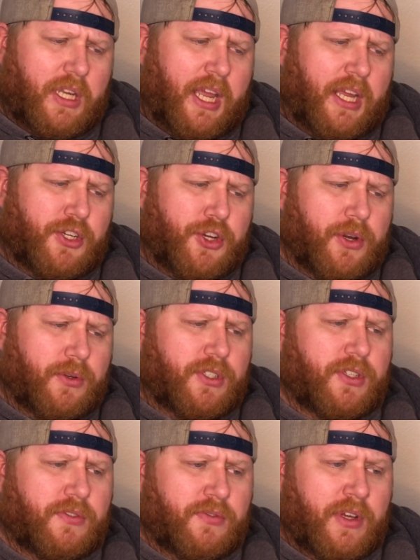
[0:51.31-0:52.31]
And
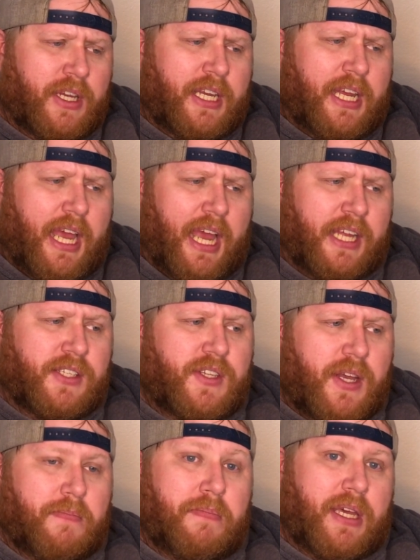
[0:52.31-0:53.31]
Joseph ends
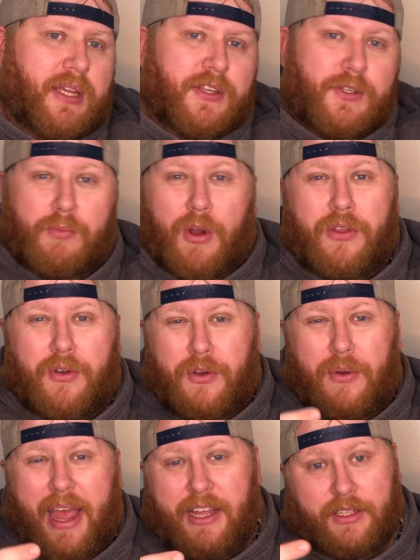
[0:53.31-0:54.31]
up being this brother
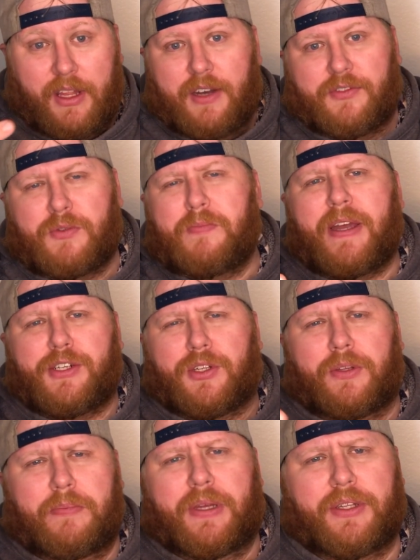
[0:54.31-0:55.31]
who has a lot of
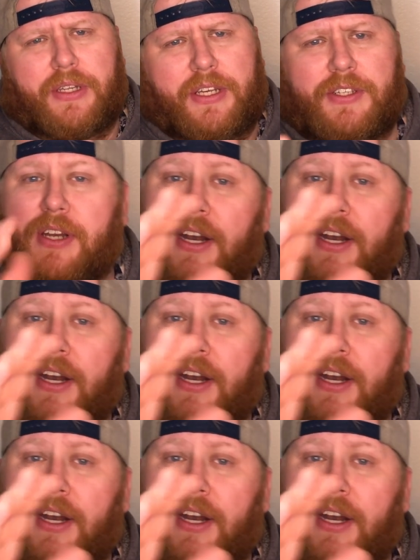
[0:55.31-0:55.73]
special abilities.